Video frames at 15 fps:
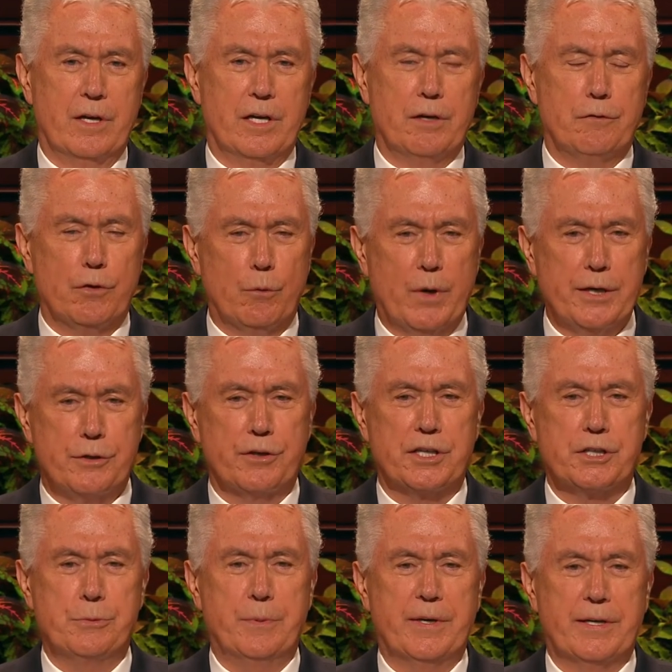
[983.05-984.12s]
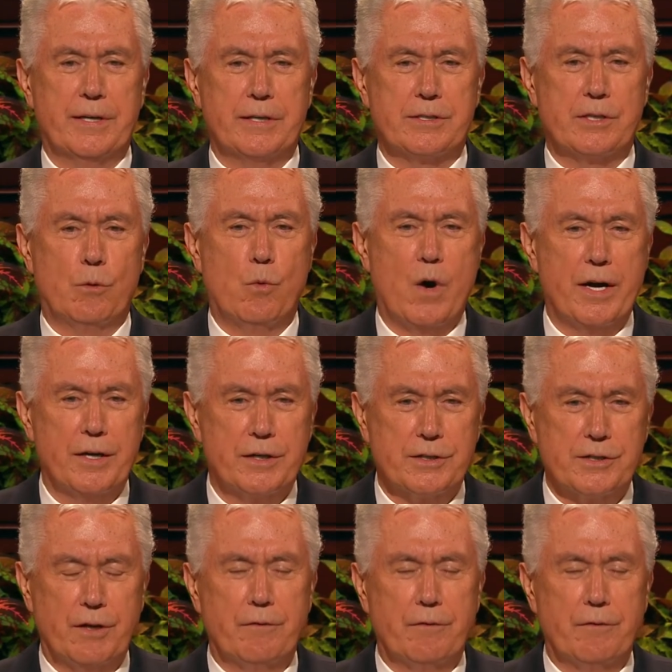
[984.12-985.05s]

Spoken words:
If you want to experience the wonders